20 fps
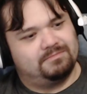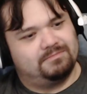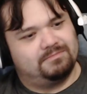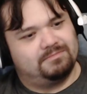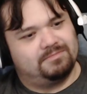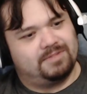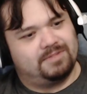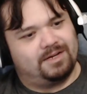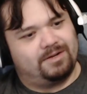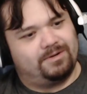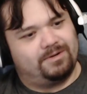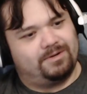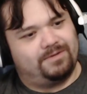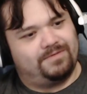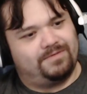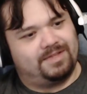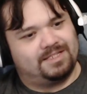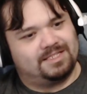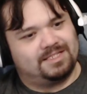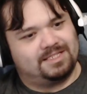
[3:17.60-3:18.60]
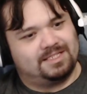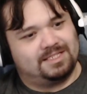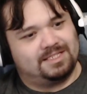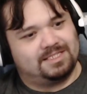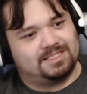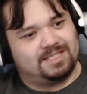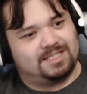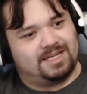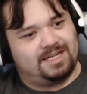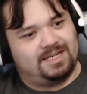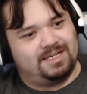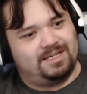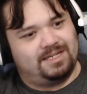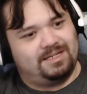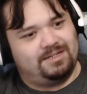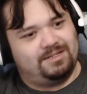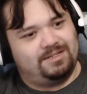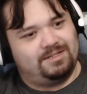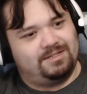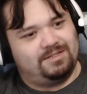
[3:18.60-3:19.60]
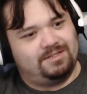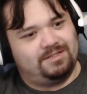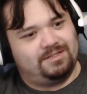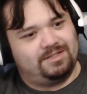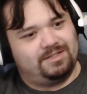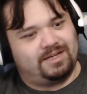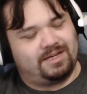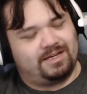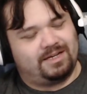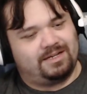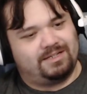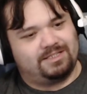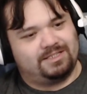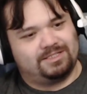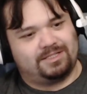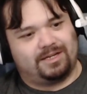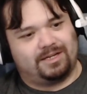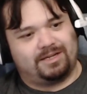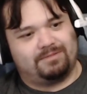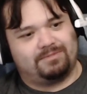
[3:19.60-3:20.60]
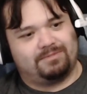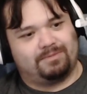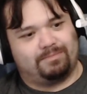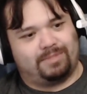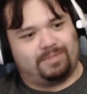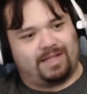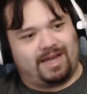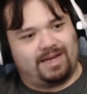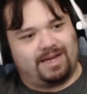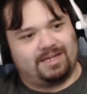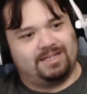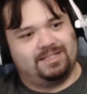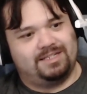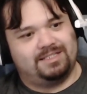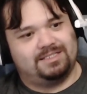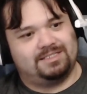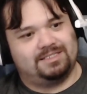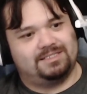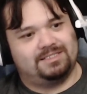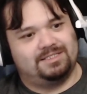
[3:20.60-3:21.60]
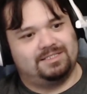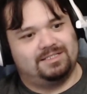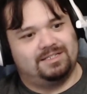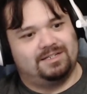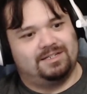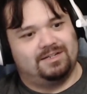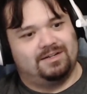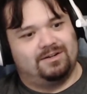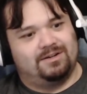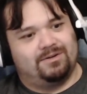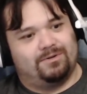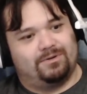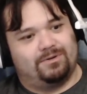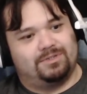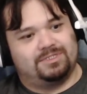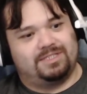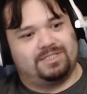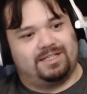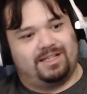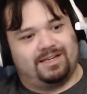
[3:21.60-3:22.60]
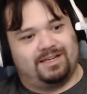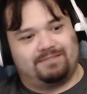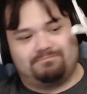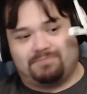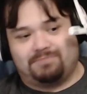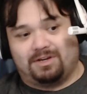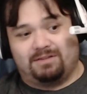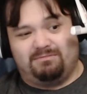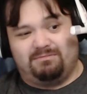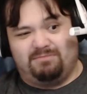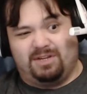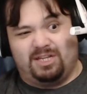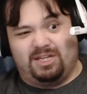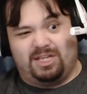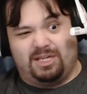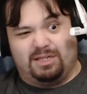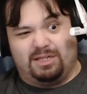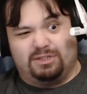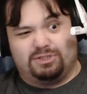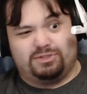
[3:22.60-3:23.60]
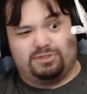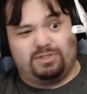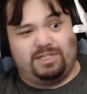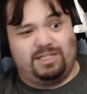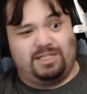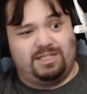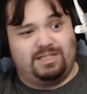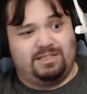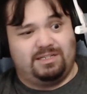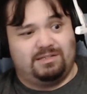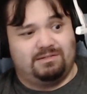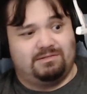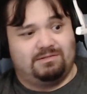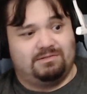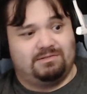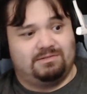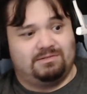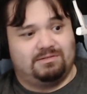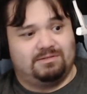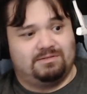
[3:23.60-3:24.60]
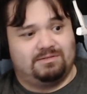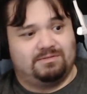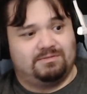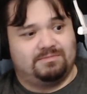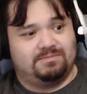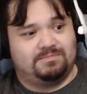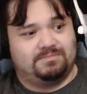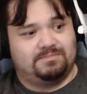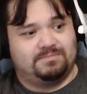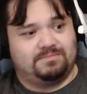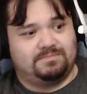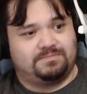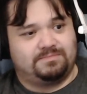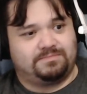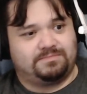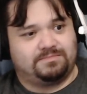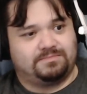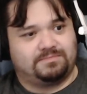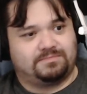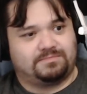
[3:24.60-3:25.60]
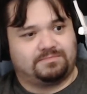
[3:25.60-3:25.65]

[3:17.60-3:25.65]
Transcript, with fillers: I don't know if that's a design, like a, uh, just like the blackness, or is that like uh, an entry? Hmm.